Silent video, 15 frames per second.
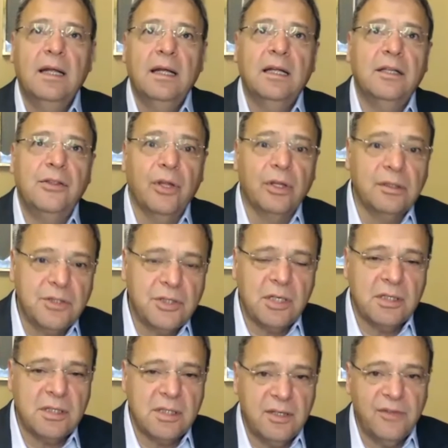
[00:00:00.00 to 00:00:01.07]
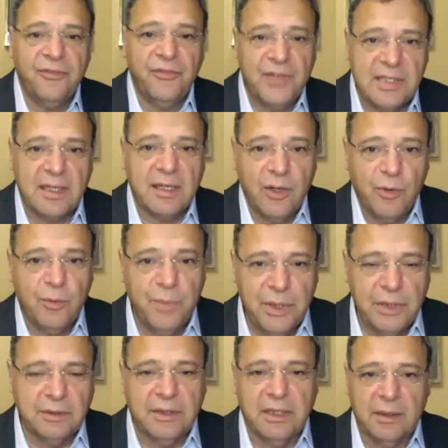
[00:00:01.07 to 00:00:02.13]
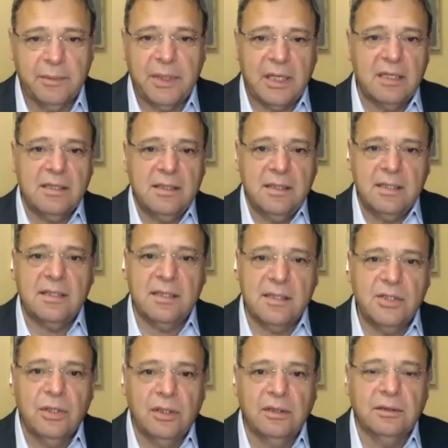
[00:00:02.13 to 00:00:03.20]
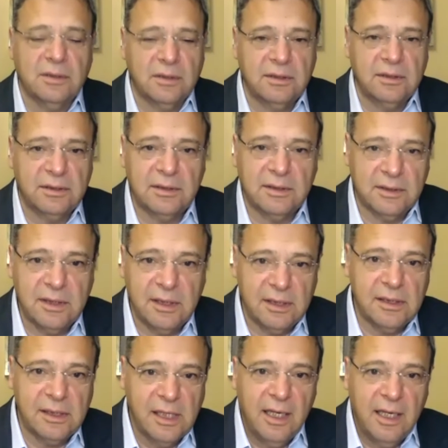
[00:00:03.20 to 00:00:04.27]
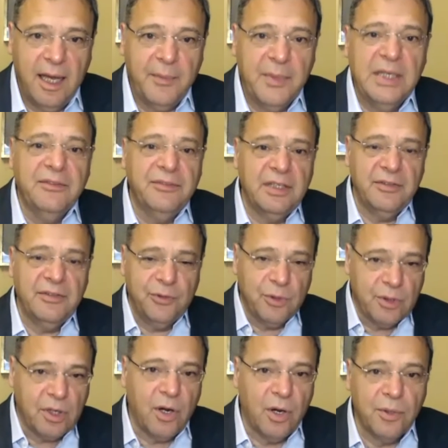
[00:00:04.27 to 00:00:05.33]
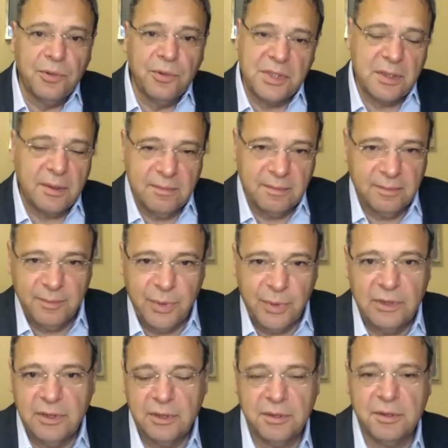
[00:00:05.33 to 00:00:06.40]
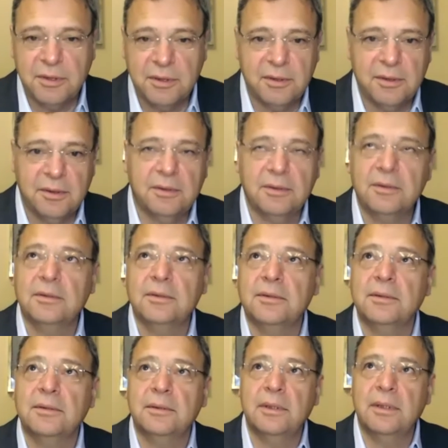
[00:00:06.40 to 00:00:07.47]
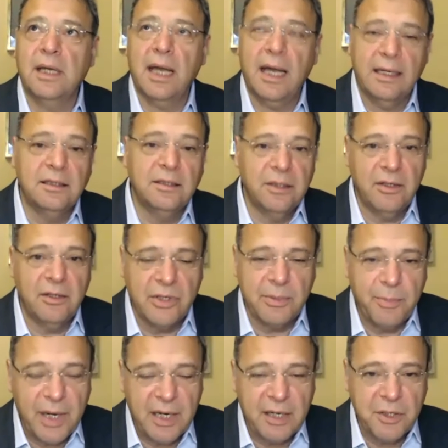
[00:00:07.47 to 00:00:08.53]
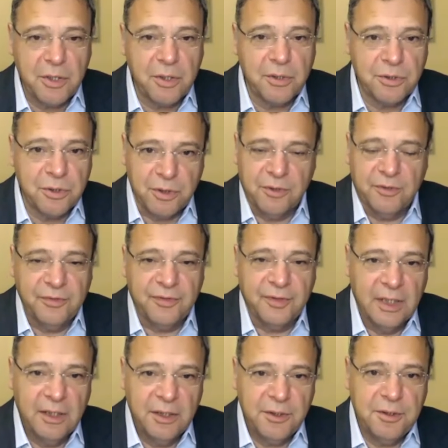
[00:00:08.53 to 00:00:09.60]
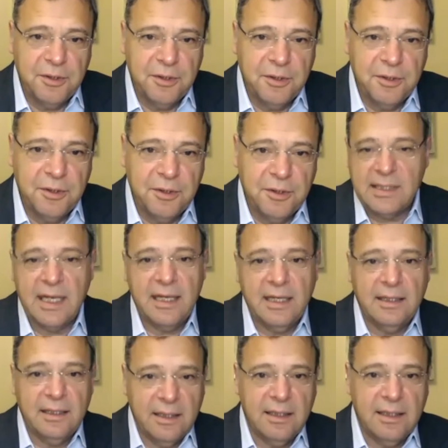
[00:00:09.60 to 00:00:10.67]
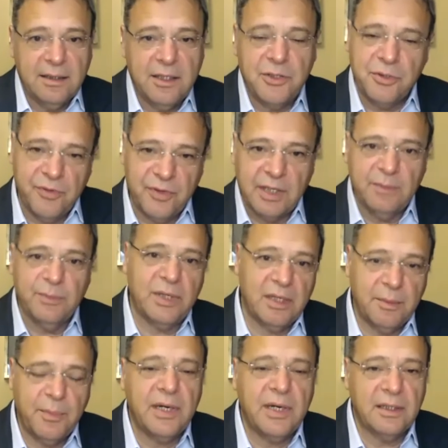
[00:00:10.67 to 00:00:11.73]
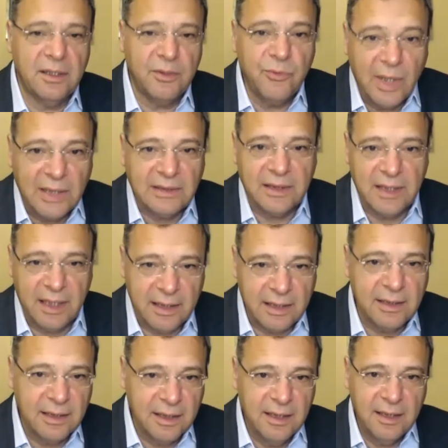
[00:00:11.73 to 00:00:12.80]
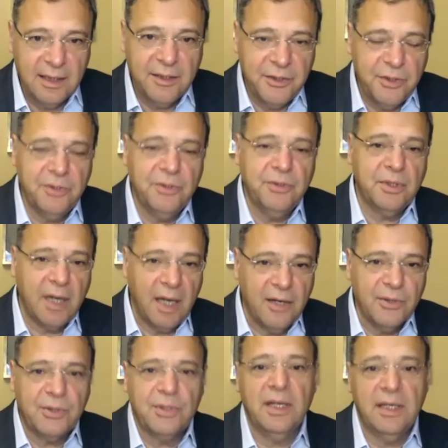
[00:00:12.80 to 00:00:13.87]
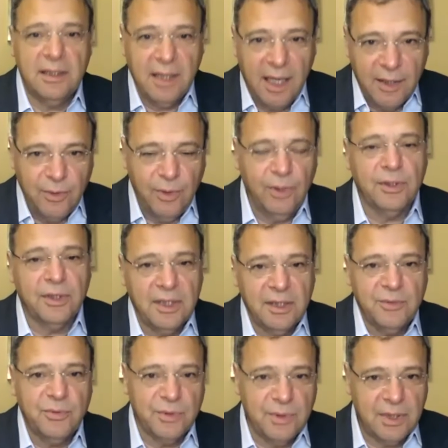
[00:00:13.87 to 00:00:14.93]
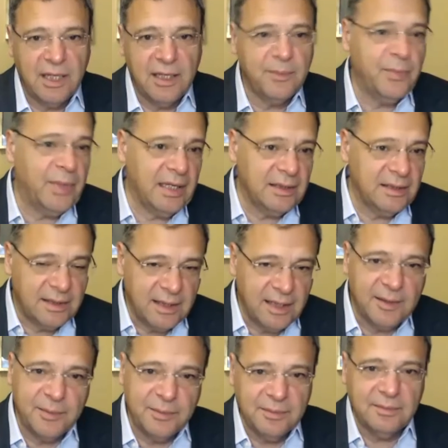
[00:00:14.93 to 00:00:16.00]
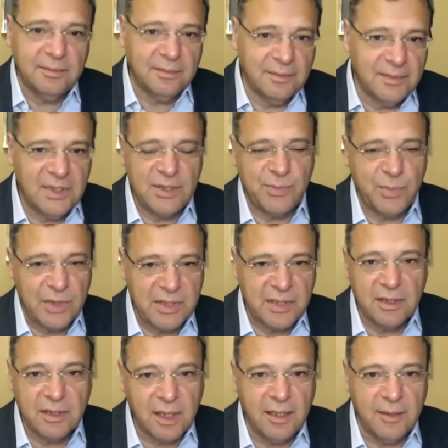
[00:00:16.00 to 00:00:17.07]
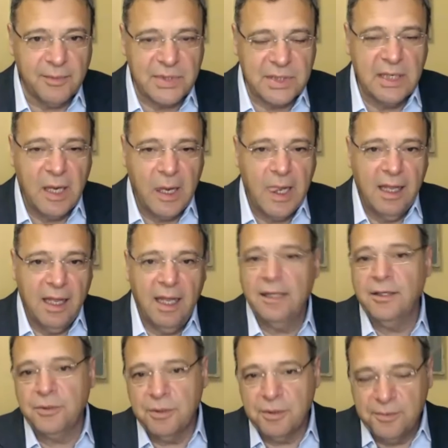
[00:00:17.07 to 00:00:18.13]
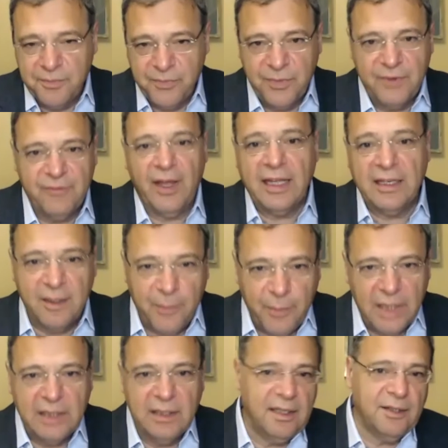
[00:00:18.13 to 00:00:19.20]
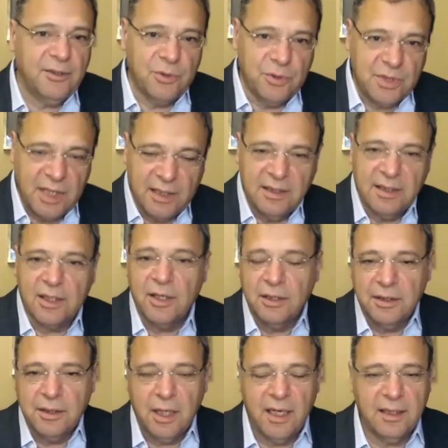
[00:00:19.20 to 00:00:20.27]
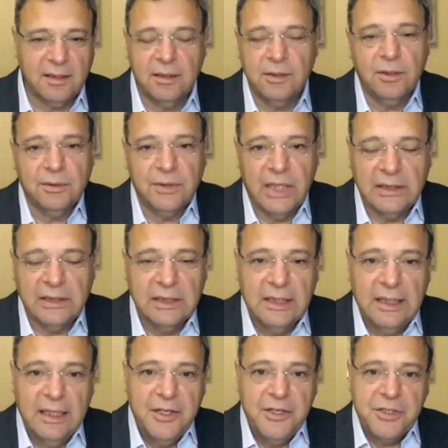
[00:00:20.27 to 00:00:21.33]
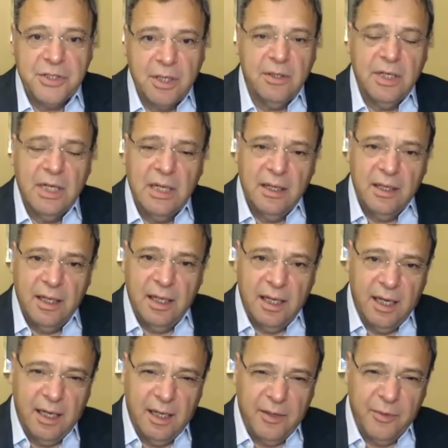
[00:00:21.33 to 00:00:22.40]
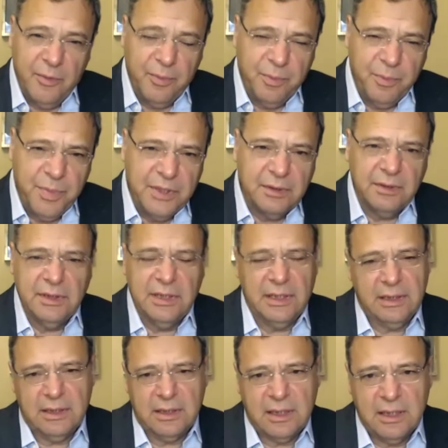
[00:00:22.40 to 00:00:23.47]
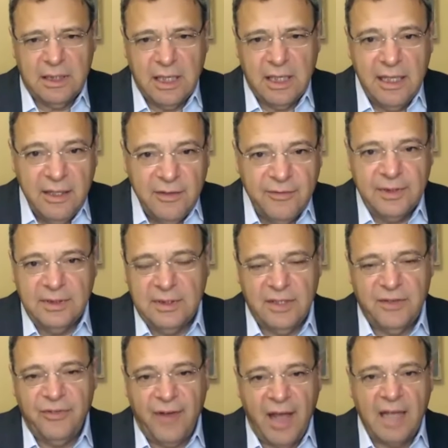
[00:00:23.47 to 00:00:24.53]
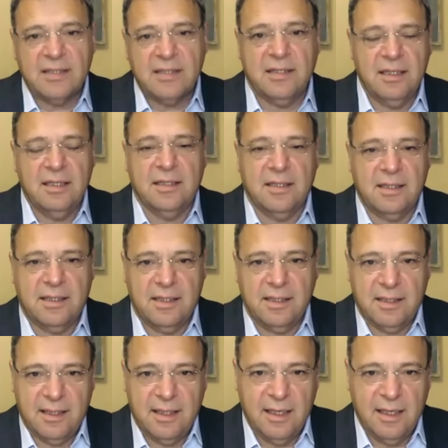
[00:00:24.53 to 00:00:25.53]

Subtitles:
not just the physical building, because this is not, I mean, even if you call somebody to, I don't know, repair your roof, you don't say the roof can be repaired in 1 day. You calculate how long it will take by the time this person comes and to find the money to sign the contract and all that. So building even the fastest